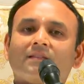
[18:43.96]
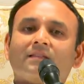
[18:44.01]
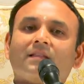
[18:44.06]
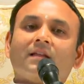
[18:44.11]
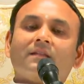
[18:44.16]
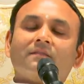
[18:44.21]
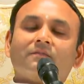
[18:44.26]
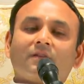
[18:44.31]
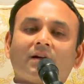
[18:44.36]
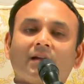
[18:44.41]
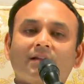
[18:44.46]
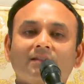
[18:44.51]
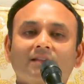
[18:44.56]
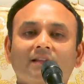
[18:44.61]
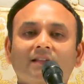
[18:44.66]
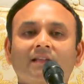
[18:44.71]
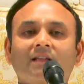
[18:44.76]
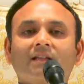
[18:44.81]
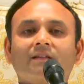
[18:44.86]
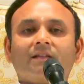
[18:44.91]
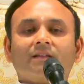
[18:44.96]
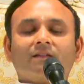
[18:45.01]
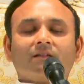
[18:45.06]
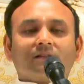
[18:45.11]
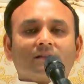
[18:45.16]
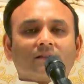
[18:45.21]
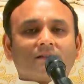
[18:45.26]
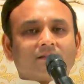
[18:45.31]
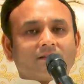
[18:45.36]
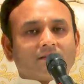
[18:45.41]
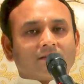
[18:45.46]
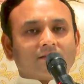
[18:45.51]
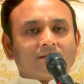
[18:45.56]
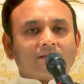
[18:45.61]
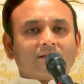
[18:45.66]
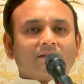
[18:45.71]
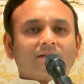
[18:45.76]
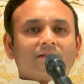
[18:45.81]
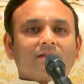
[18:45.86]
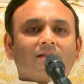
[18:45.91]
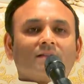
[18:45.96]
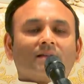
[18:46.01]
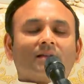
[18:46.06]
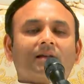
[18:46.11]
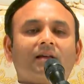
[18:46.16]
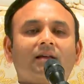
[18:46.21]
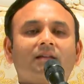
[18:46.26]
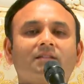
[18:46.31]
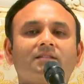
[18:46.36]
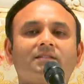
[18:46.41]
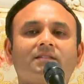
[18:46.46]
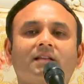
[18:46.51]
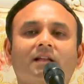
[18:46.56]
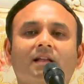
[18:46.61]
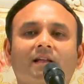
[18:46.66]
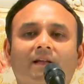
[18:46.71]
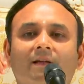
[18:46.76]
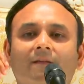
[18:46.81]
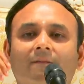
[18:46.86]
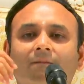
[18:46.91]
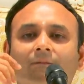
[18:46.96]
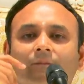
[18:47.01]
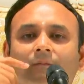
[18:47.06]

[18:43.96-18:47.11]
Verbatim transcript: Then finally, when your hair is grey,